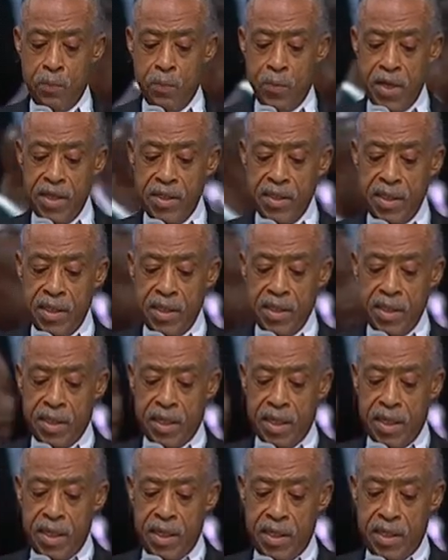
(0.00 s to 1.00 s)
President
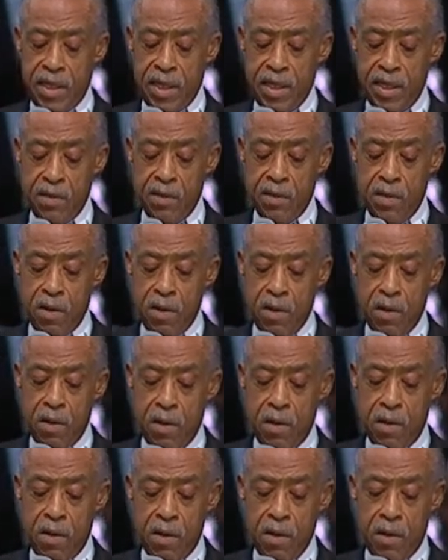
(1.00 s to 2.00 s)
Clinton,
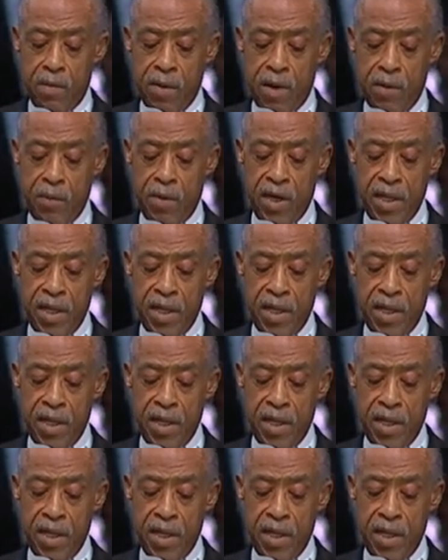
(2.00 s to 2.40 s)
my